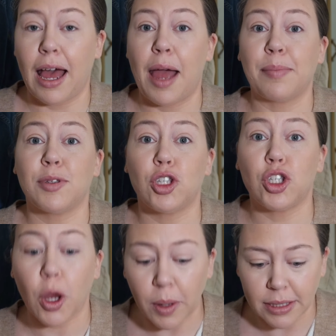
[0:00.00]
I'm
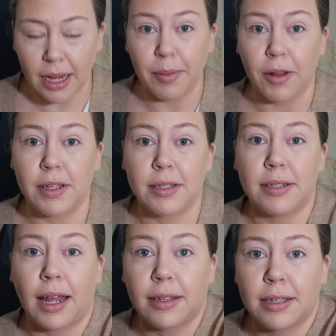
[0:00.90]
so excited about this
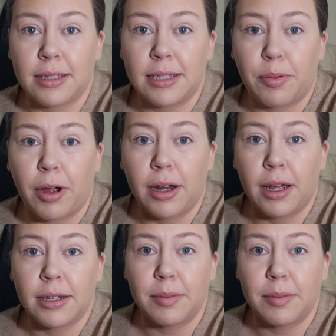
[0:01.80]
next product.